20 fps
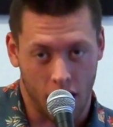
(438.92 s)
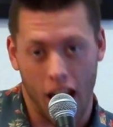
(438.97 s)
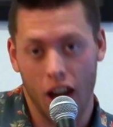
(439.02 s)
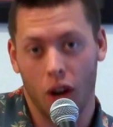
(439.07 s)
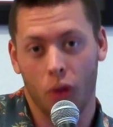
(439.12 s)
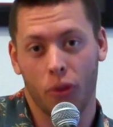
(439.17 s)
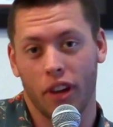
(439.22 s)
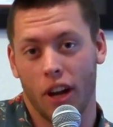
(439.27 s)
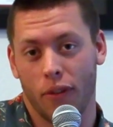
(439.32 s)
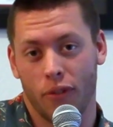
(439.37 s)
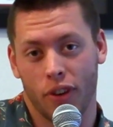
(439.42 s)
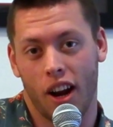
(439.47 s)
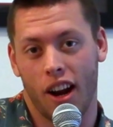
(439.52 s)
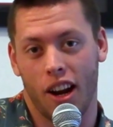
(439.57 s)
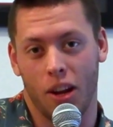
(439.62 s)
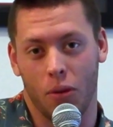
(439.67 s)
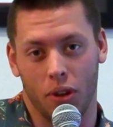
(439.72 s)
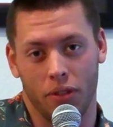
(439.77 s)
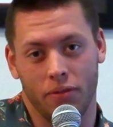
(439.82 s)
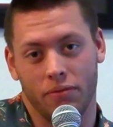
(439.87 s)
I don't think I forgot
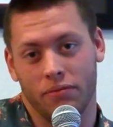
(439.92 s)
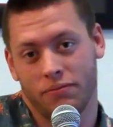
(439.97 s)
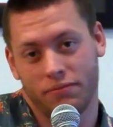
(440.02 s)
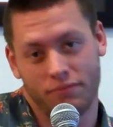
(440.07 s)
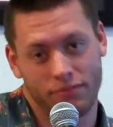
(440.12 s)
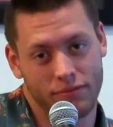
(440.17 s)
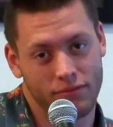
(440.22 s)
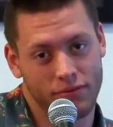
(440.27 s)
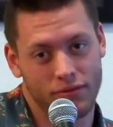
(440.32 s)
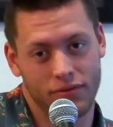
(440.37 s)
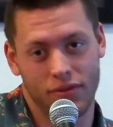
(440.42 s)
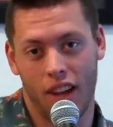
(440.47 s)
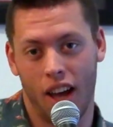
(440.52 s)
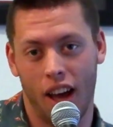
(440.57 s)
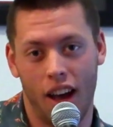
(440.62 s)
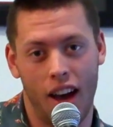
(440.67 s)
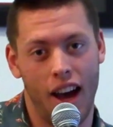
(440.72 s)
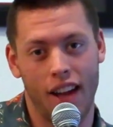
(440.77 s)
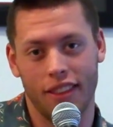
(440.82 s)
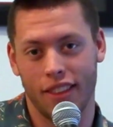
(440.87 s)
anyone.
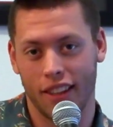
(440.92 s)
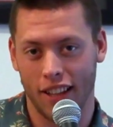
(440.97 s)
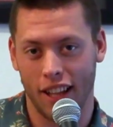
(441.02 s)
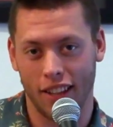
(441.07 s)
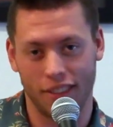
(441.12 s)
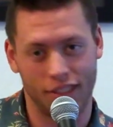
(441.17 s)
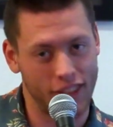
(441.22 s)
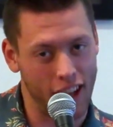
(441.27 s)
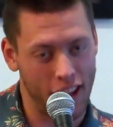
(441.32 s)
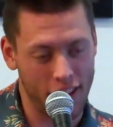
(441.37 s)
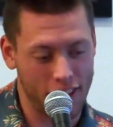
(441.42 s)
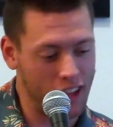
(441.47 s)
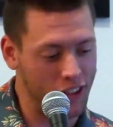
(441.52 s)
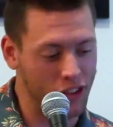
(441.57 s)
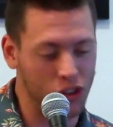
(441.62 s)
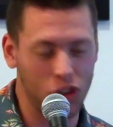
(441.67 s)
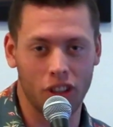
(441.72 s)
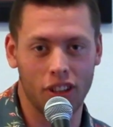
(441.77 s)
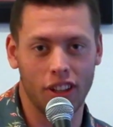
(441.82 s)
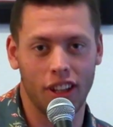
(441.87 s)
I think that's a
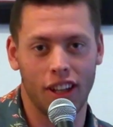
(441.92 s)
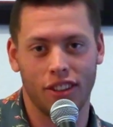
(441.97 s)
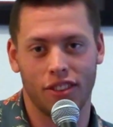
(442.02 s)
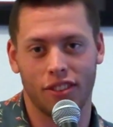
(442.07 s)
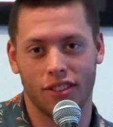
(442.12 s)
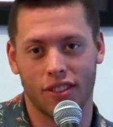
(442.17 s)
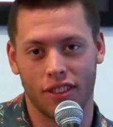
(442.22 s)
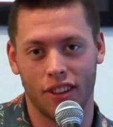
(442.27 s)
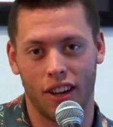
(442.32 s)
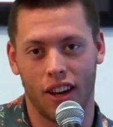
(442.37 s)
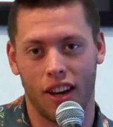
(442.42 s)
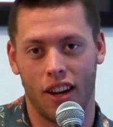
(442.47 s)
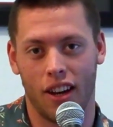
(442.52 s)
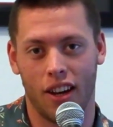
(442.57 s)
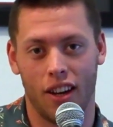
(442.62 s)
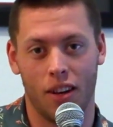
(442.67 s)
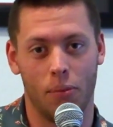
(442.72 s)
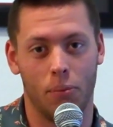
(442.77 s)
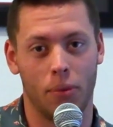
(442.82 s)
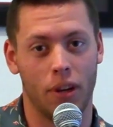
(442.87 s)
good list.
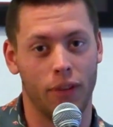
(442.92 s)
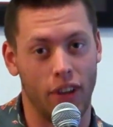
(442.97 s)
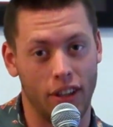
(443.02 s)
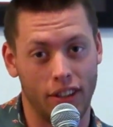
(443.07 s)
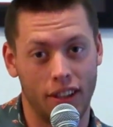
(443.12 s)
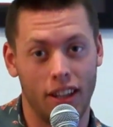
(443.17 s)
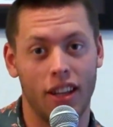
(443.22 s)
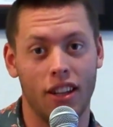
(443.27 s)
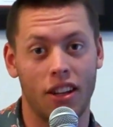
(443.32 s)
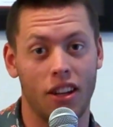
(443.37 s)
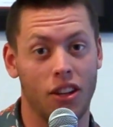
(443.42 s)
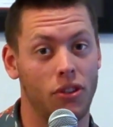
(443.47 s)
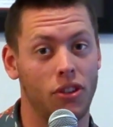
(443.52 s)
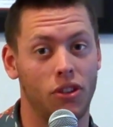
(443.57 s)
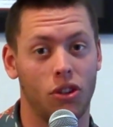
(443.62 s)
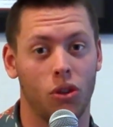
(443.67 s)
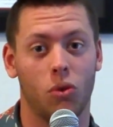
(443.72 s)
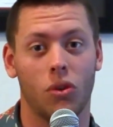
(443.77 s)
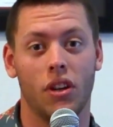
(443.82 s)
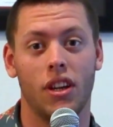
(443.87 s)
But if I did and you
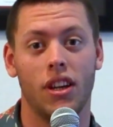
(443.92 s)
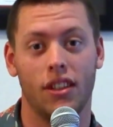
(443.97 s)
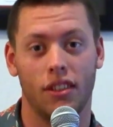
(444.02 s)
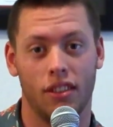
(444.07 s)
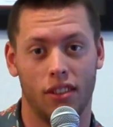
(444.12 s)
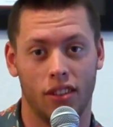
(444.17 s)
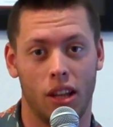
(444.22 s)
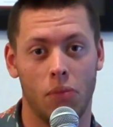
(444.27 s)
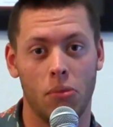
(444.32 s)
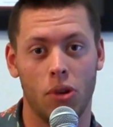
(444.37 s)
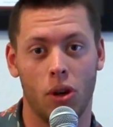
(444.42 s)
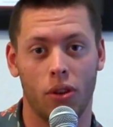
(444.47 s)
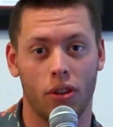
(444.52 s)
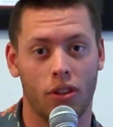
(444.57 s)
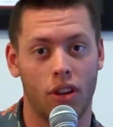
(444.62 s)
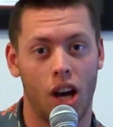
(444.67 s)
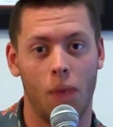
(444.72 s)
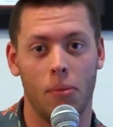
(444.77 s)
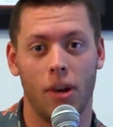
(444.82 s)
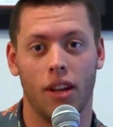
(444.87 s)
disagree, let me know in the
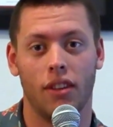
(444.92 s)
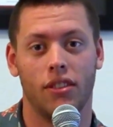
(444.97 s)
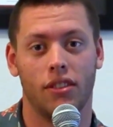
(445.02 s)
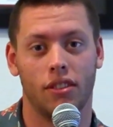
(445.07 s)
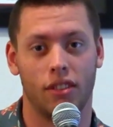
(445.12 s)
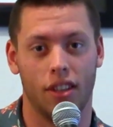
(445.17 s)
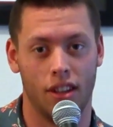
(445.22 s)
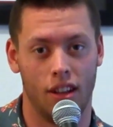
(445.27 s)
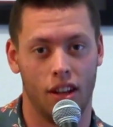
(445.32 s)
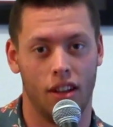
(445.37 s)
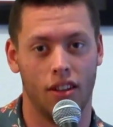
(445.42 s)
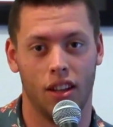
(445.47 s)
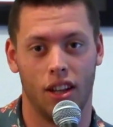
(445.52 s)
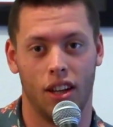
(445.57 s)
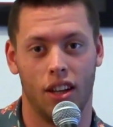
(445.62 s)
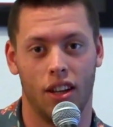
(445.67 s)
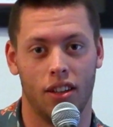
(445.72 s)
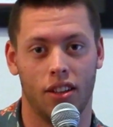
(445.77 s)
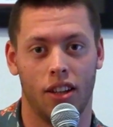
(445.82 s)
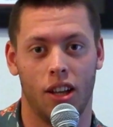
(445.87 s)
comments, and
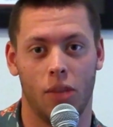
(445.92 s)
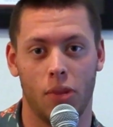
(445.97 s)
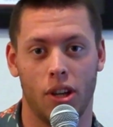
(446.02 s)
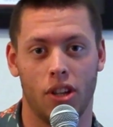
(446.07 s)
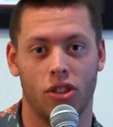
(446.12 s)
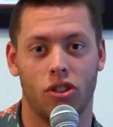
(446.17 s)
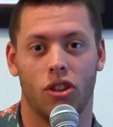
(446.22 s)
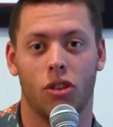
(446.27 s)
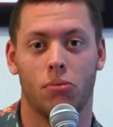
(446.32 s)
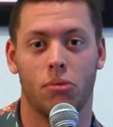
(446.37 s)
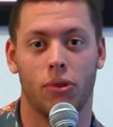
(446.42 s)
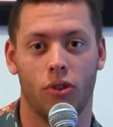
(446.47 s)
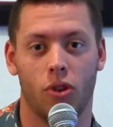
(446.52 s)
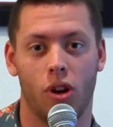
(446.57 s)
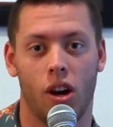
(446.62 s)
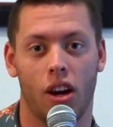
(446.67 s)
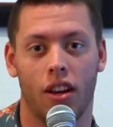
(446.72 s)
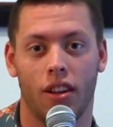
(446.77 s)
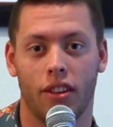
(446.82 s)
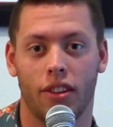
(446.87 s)
I'll make sure I prove you wrong.